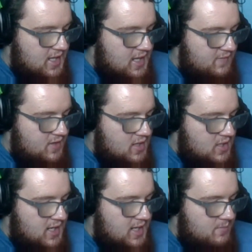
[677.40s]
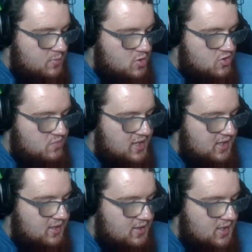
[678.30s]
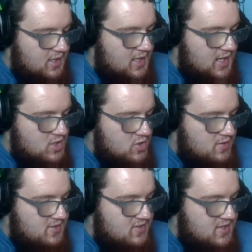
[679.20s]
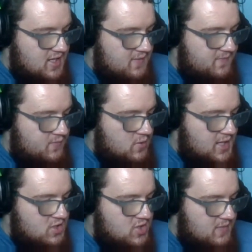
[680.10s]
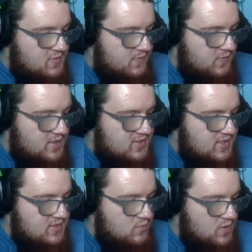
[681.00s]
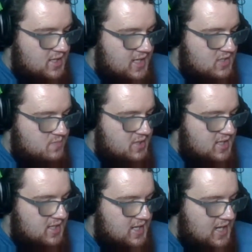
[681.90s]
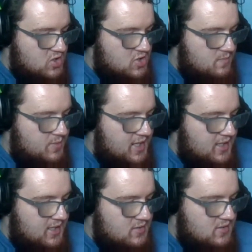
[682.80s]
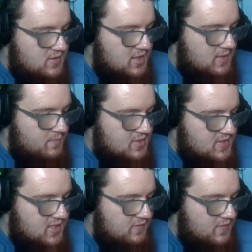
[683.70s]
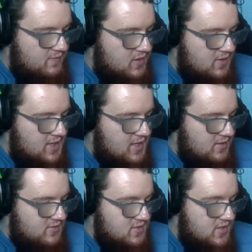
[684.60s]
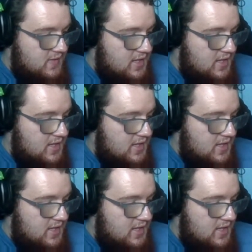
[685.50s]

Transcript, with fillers: Evian Ambush Week. As you can see, Fortnite Chapter 3 Season 1 has been an action pack and up until the very end.